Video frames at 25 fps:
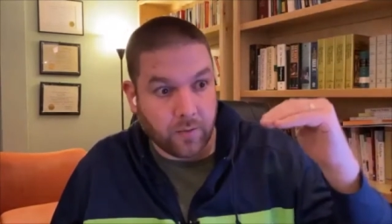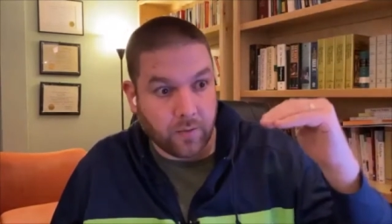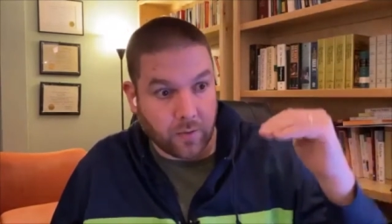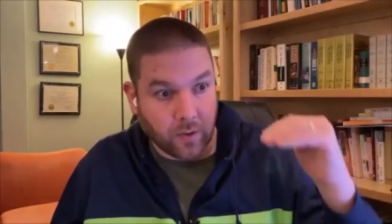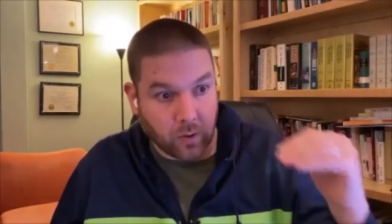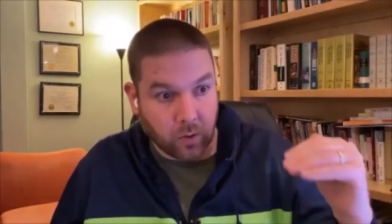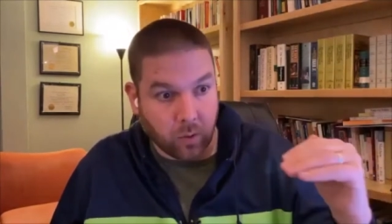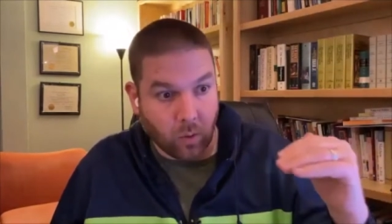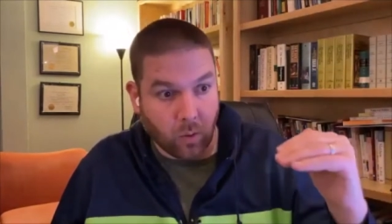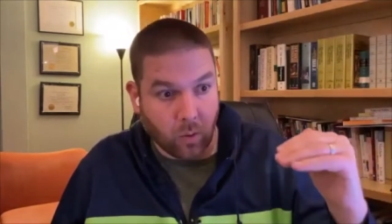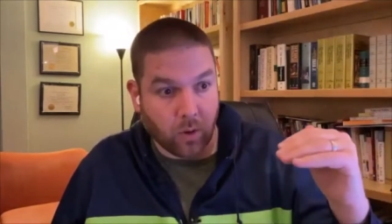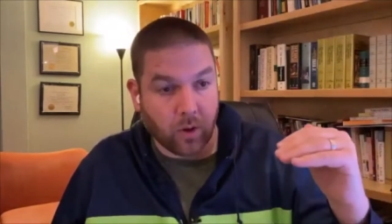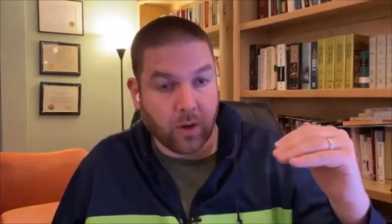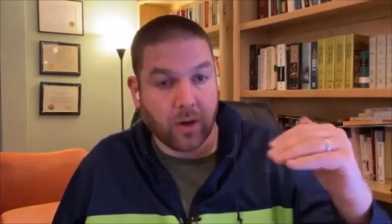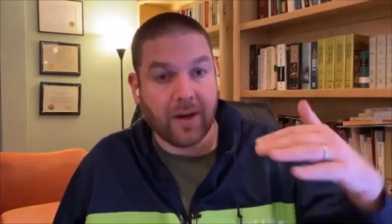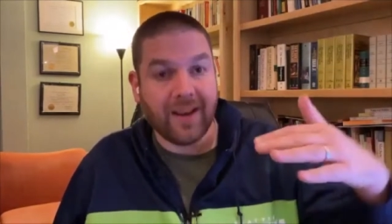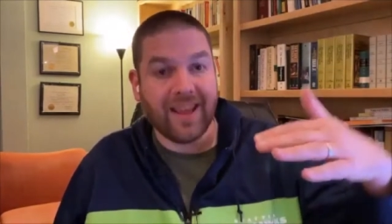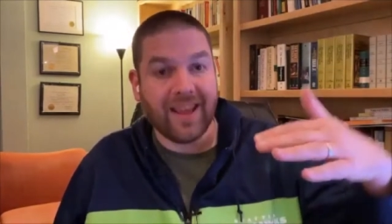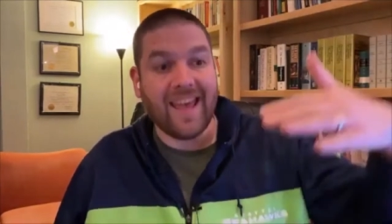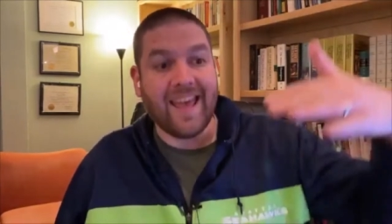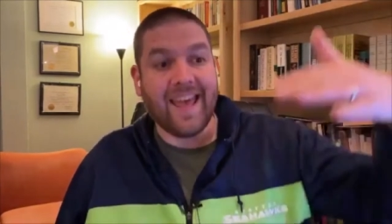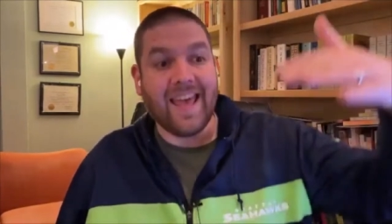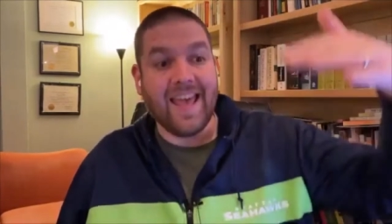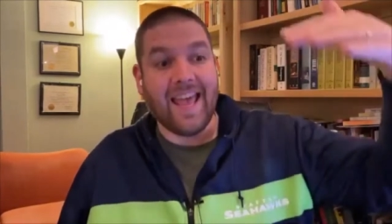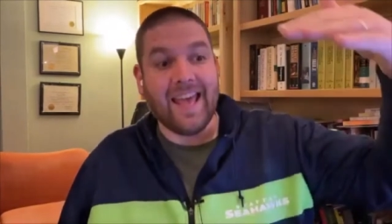the lord
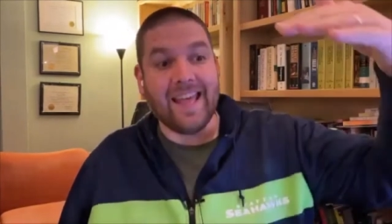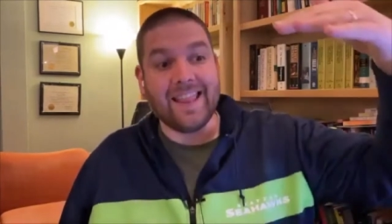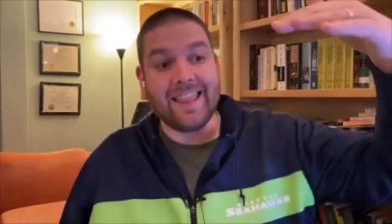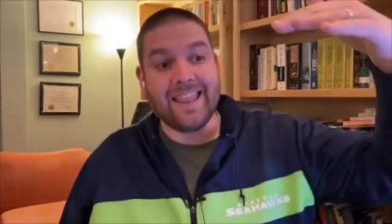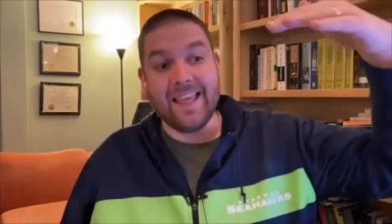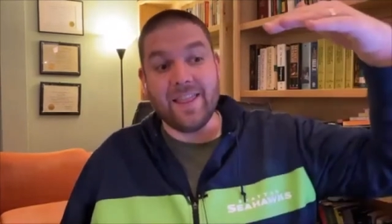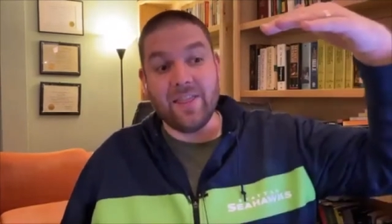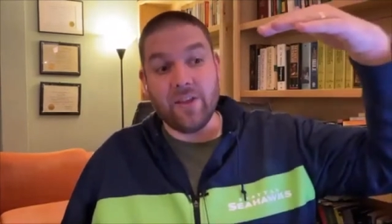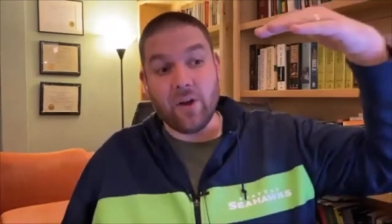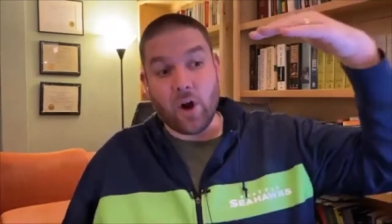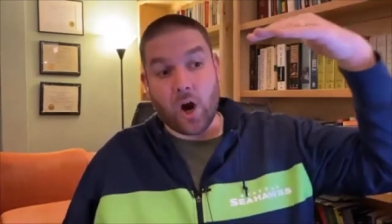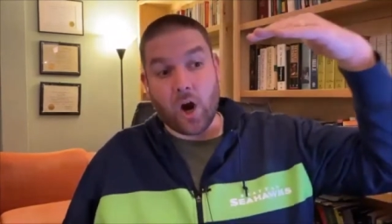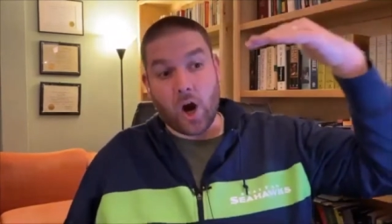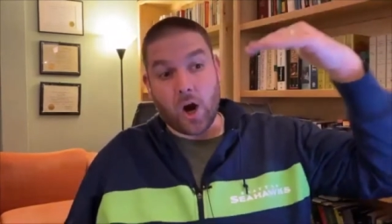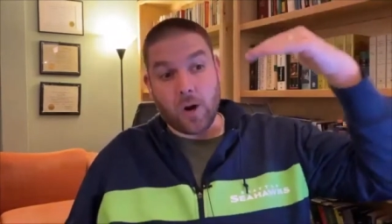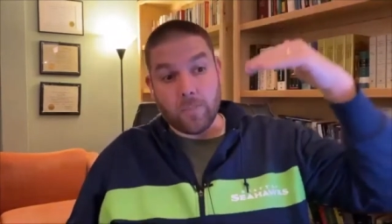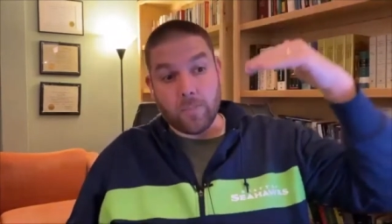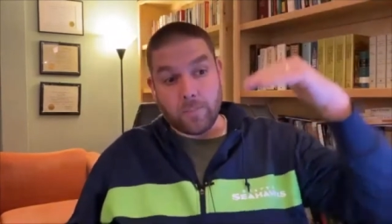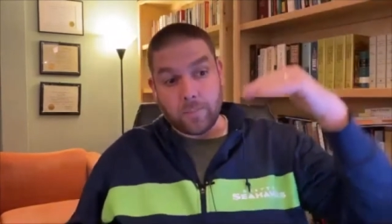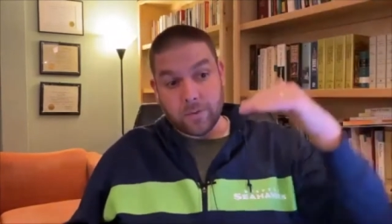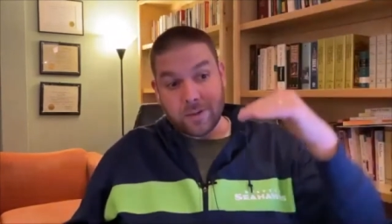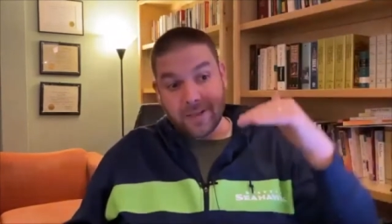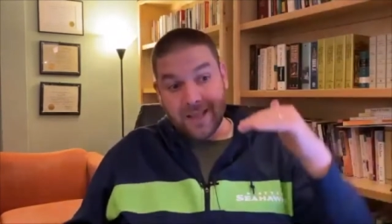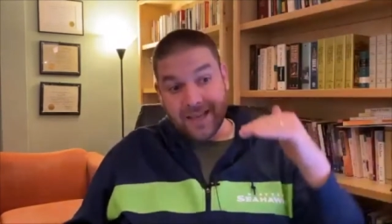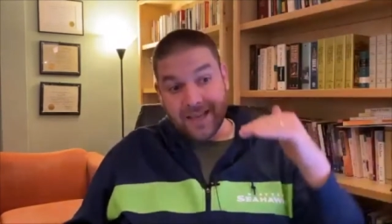and then there are
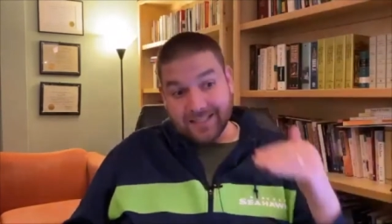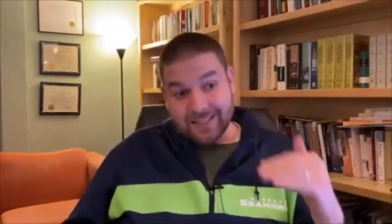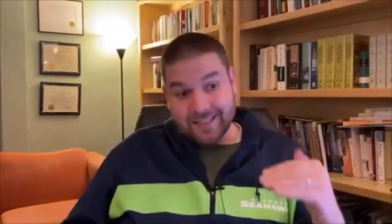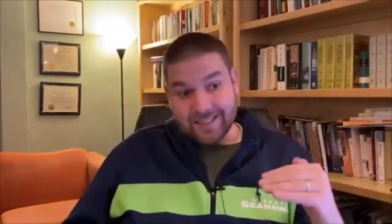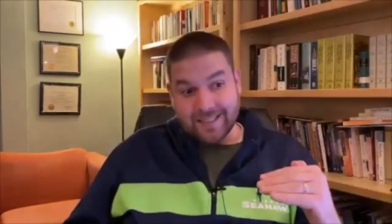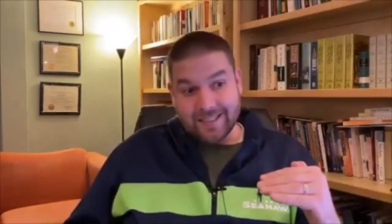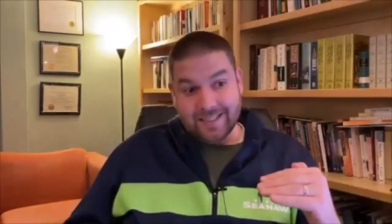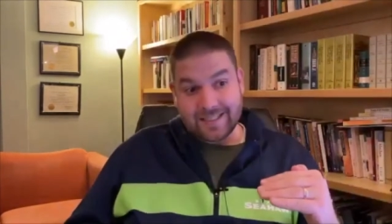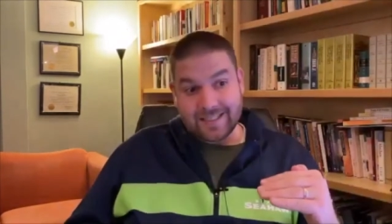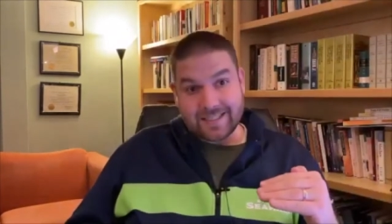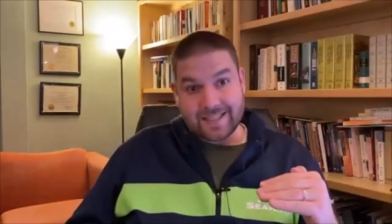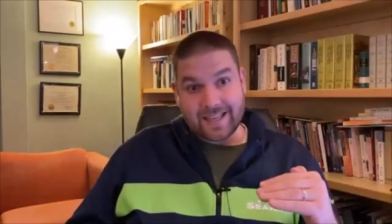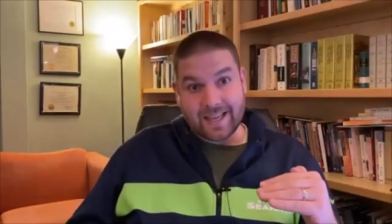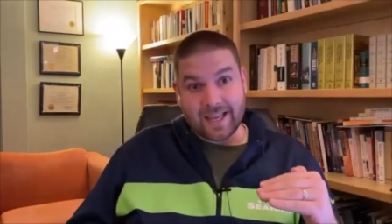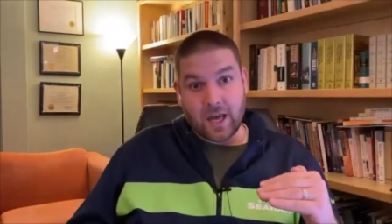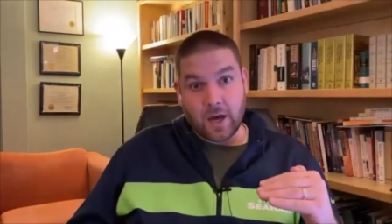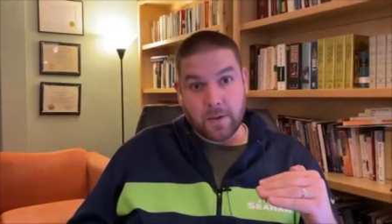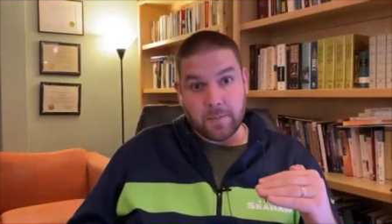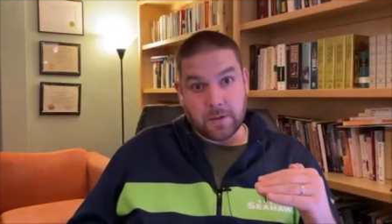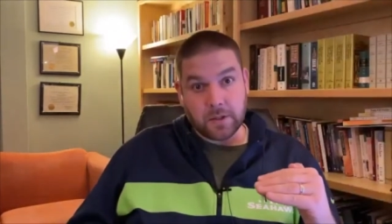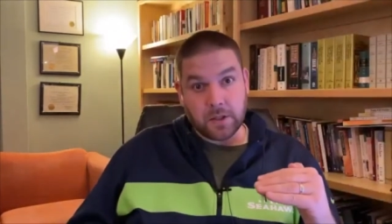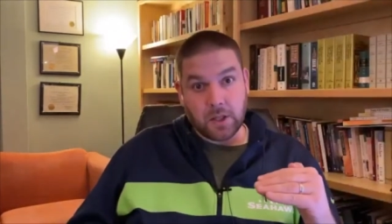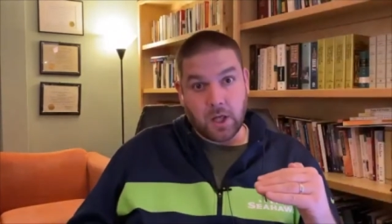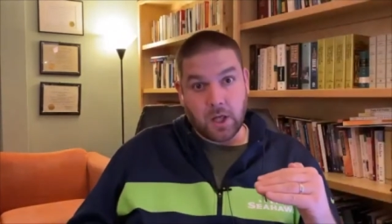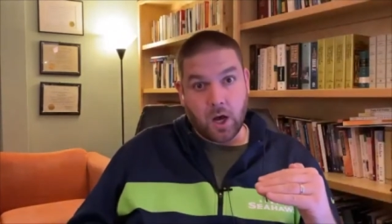blessings that
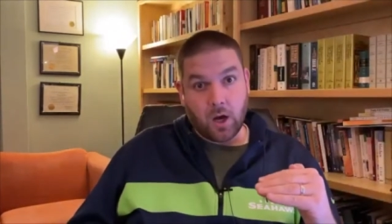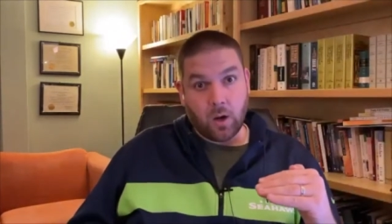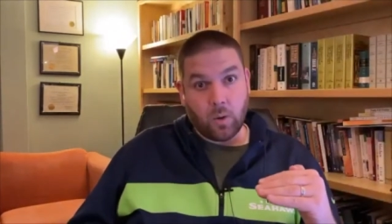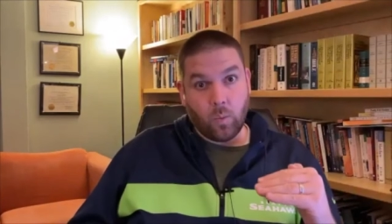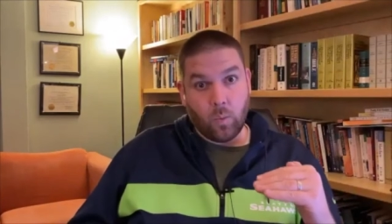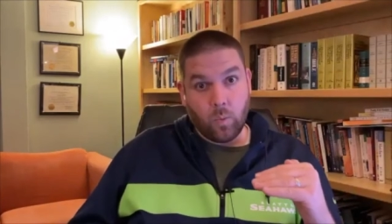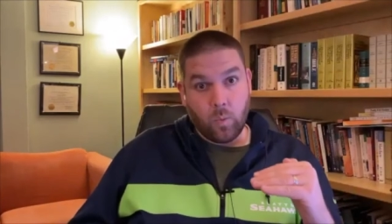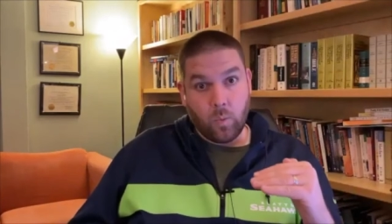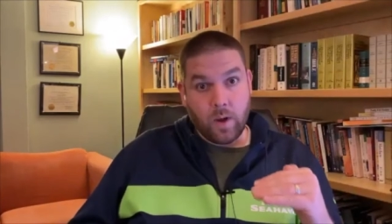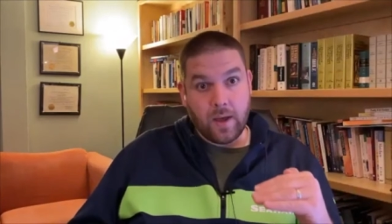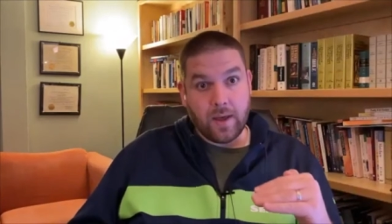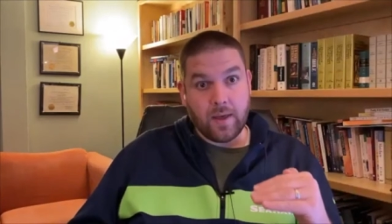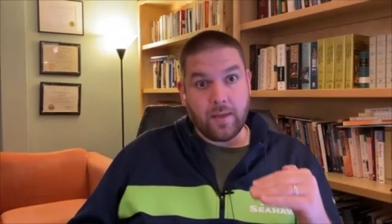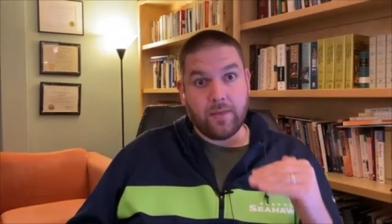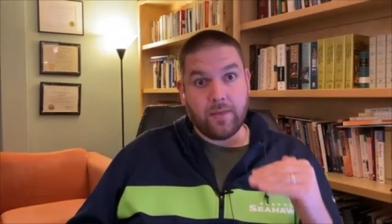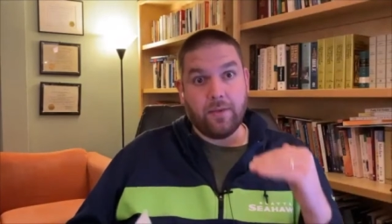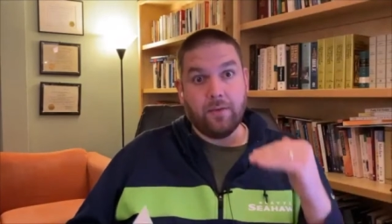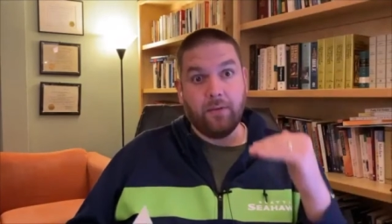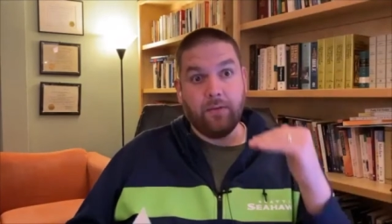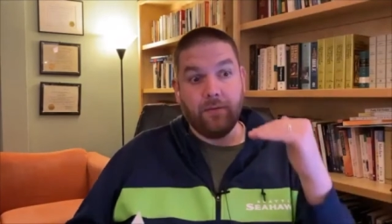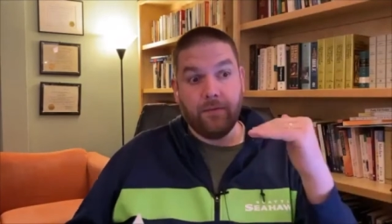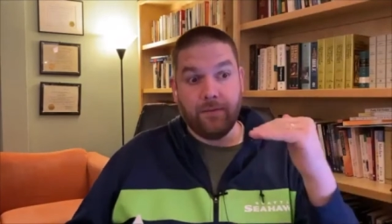come along with